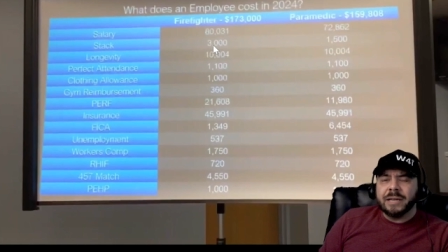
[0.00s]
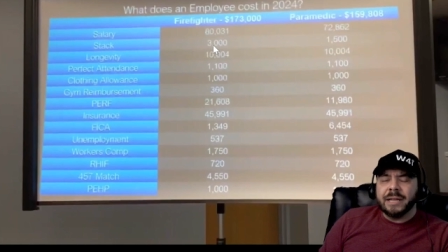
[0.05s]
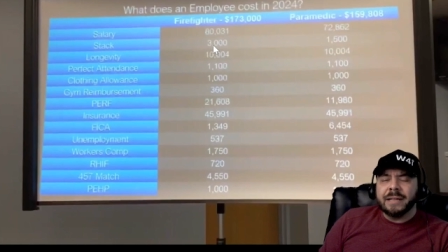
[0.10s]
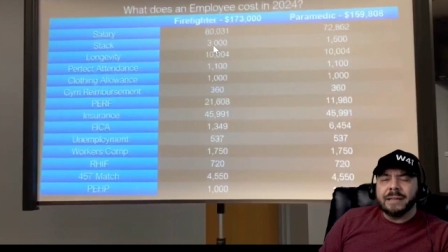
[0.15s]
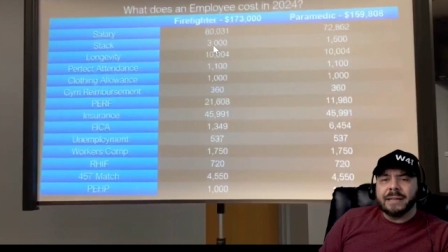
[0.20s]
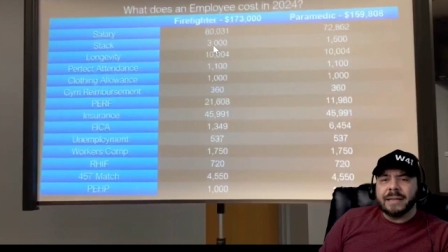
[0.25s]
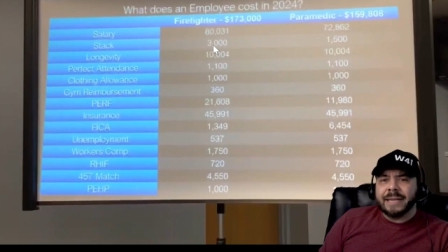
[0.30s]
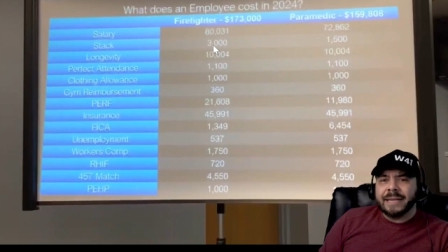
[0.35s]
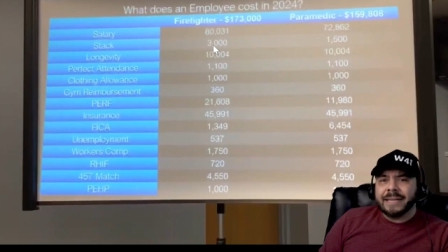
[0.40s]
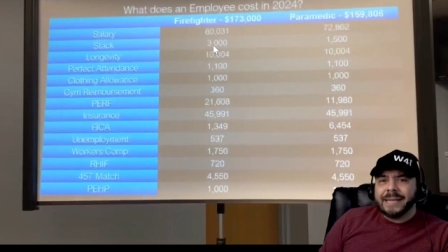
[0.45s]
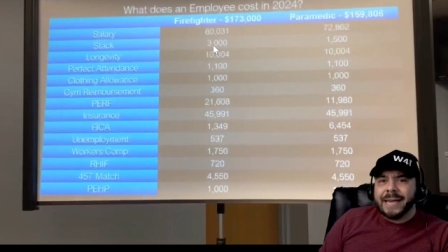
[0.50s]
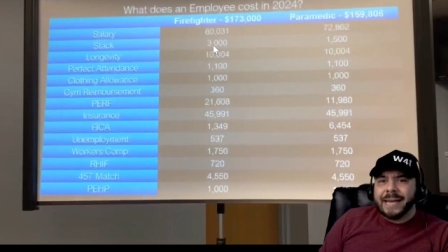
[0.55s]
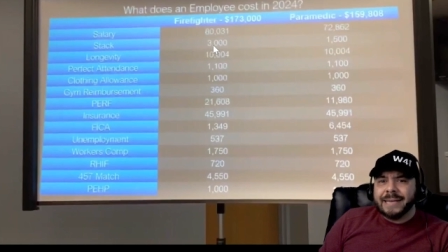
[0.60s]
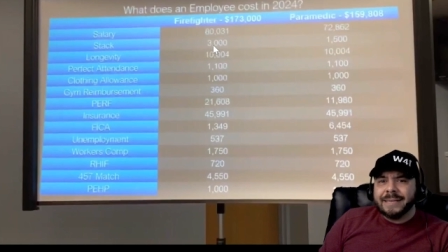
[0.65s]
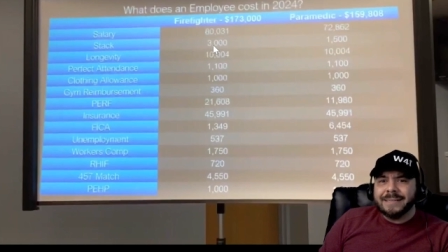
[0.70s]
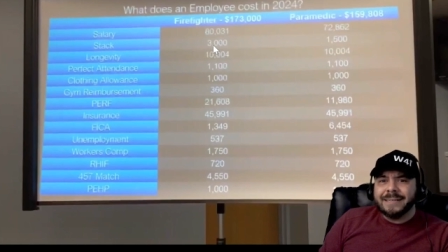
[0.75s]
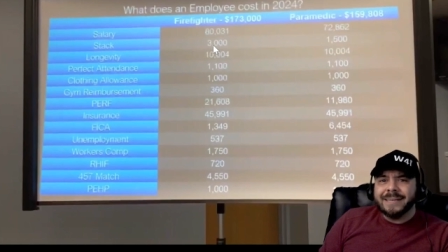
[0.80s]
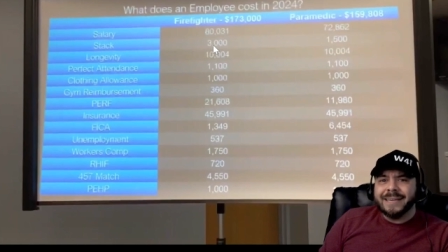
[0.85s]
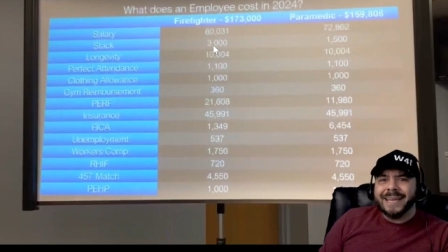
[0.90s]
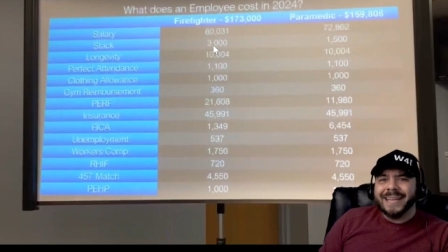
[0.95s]
in the
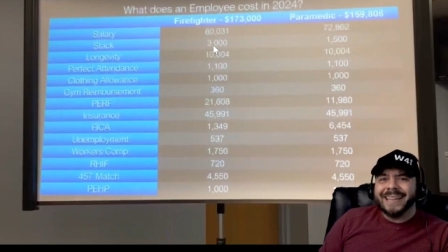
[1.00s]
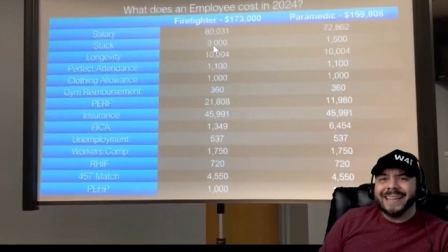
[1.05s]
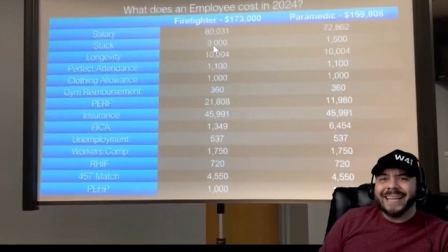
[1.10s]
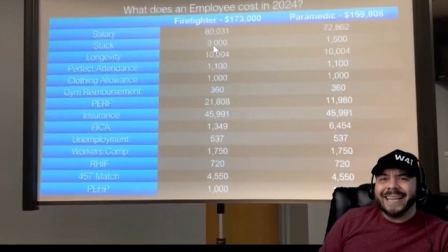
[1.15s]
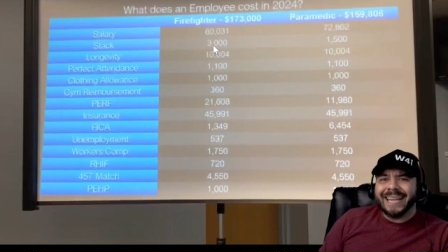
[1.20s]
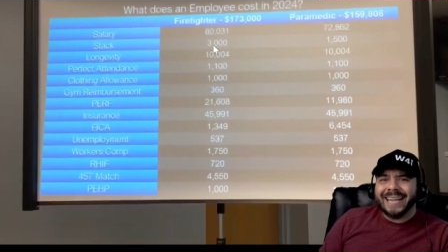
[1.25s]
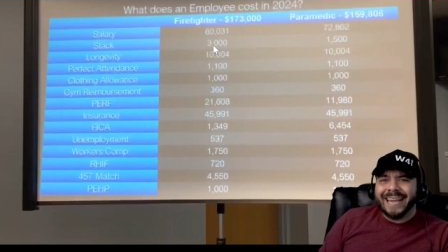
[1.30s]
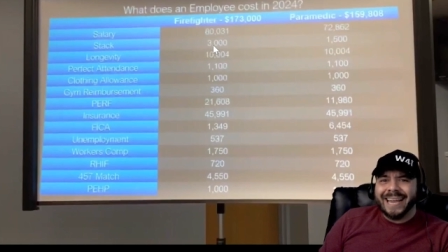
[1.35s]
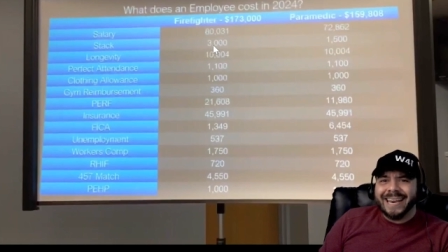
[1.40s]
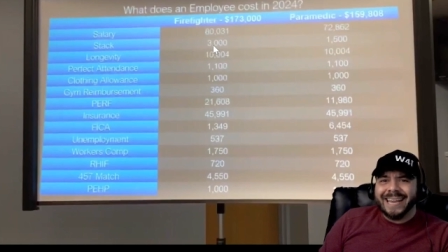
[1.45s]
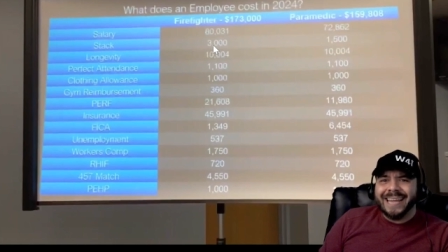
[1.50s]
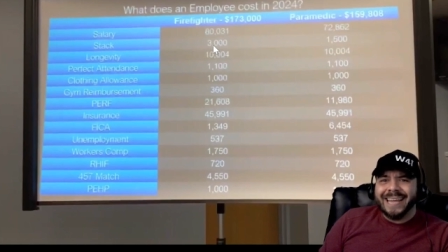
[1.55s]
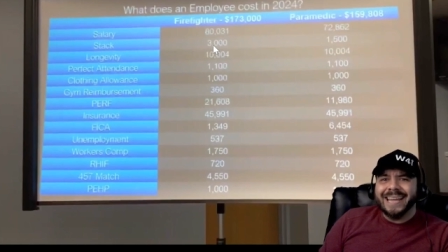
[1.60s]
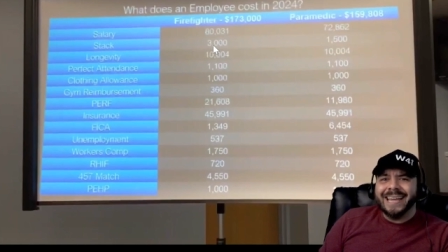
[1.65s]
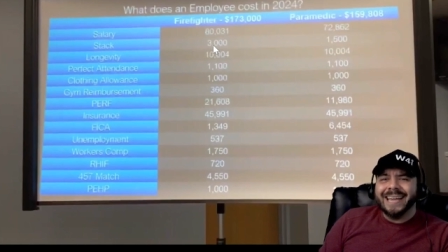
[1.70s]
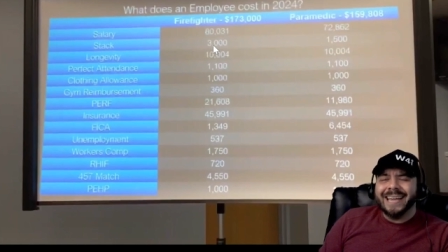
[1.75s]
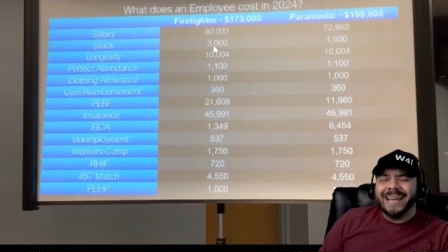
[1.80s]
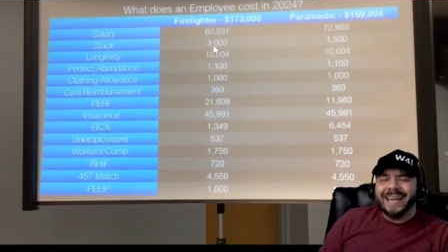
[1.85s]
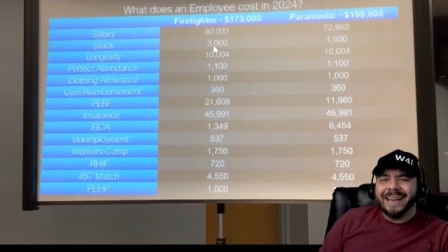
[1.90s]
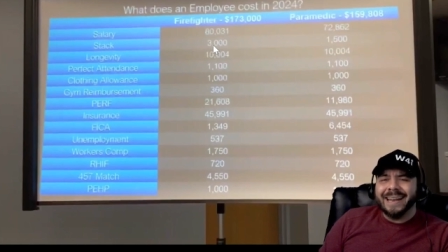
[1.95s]
state, in the
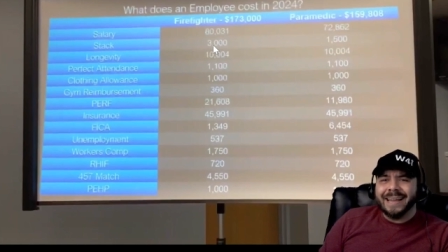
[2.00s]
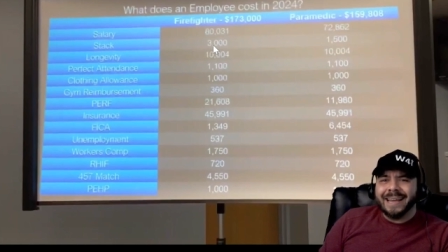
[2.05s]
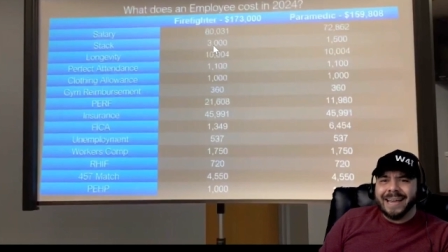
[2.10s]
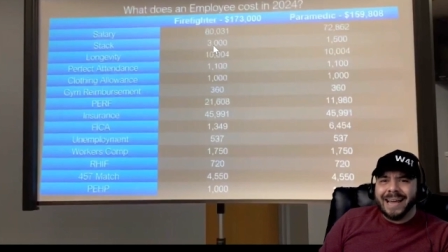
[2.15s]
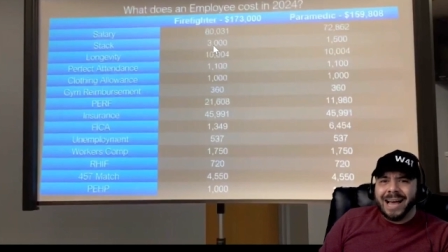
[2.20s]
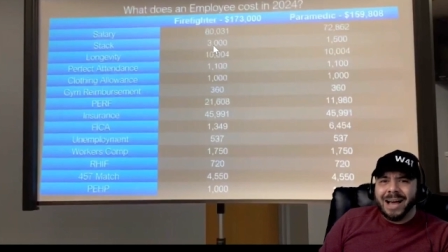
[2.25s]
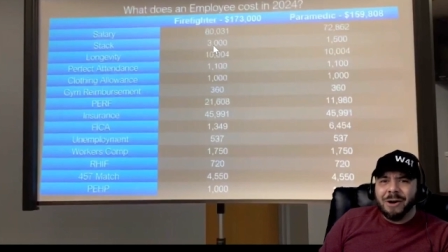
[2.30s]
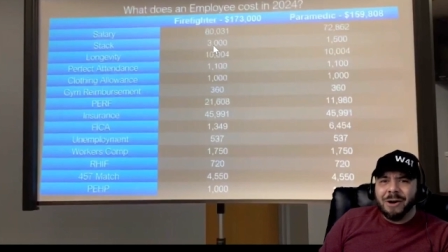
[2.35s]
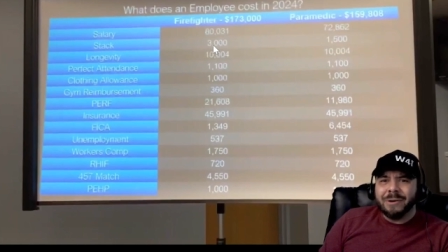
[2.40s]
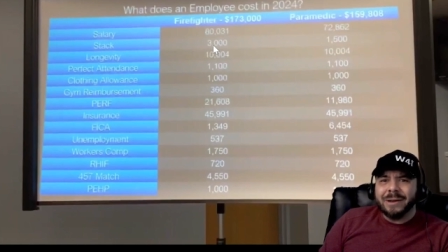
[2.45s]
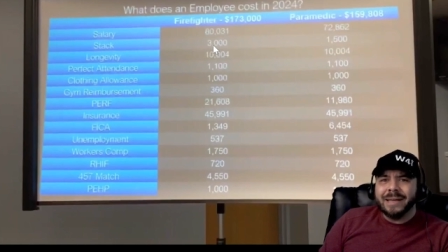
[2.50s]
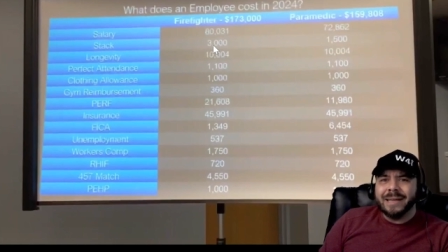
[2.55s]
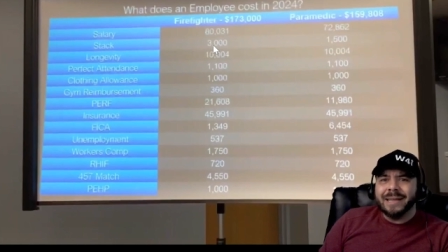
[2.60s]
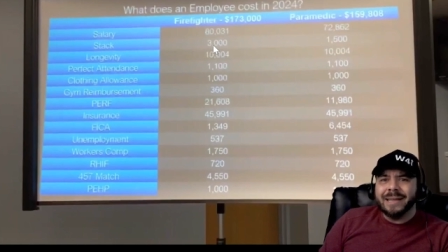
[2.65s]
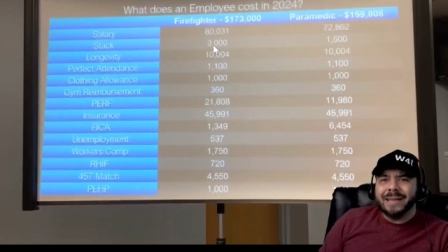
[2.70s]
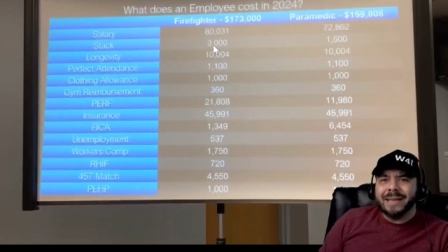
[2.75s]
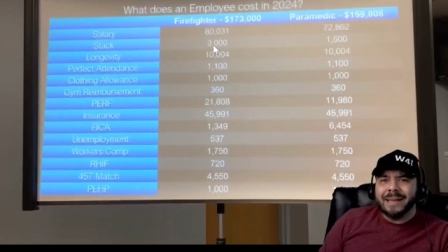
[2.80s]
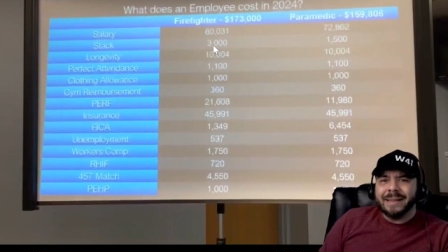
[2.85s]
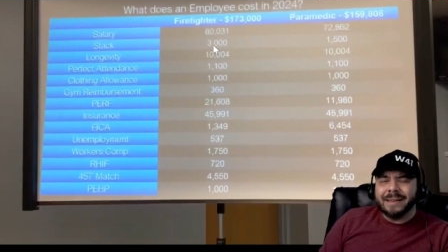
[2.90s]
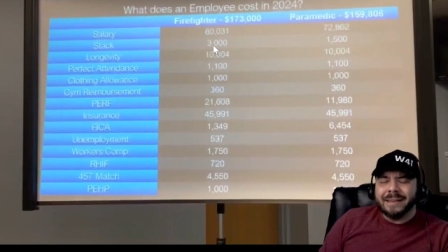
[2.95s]
city, in the
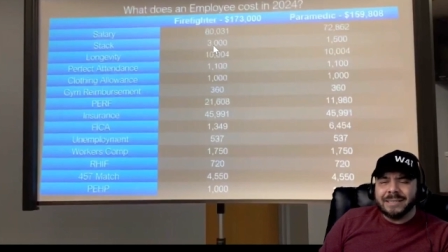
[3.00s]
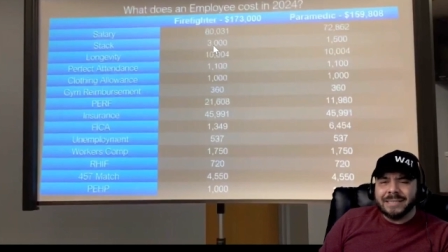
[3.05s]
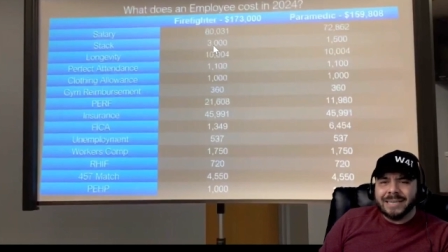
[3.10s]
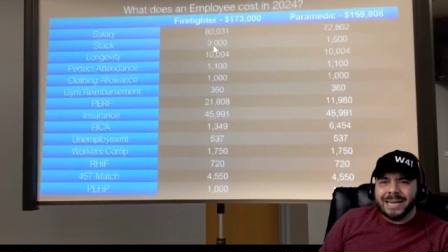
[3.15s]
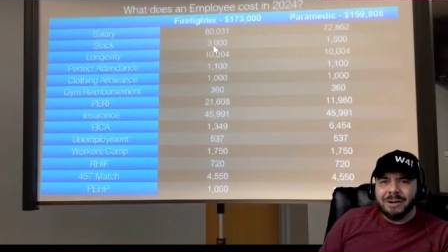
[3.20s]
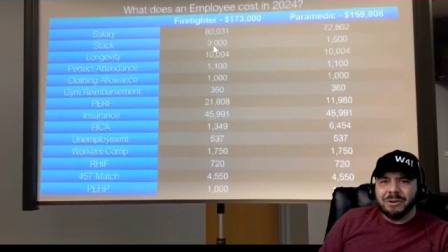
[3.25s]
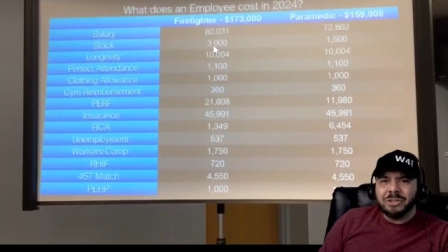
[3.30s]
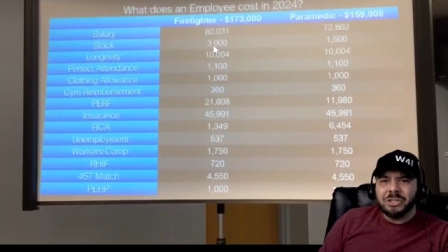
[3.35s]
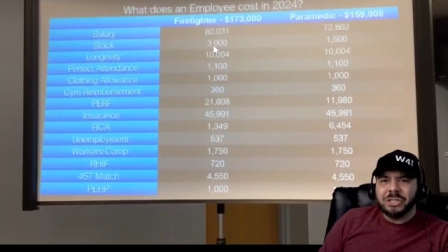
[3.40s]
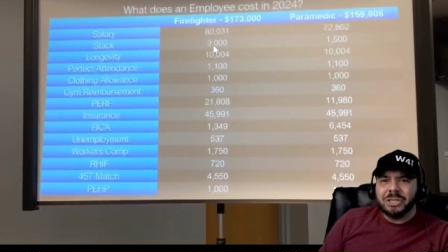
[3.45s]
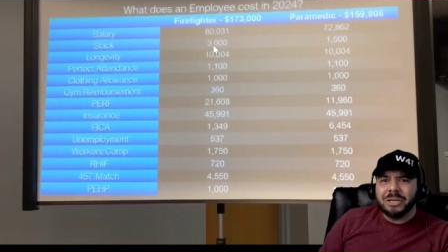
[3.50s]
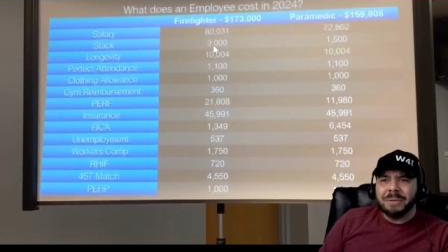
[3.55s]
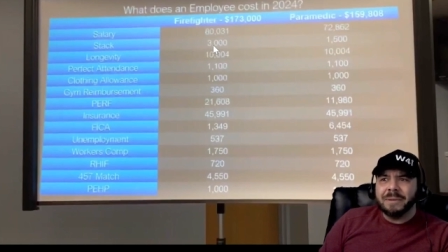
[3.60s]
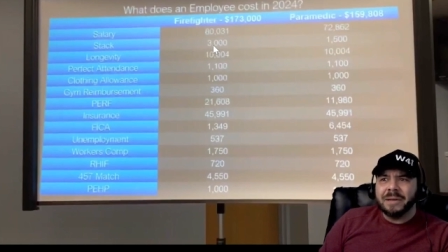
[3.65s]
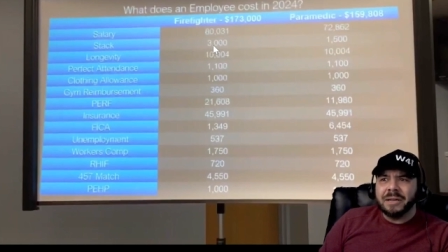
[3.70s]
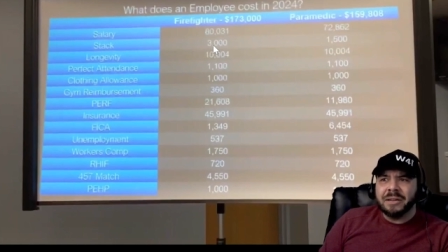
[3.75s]
county, in the township.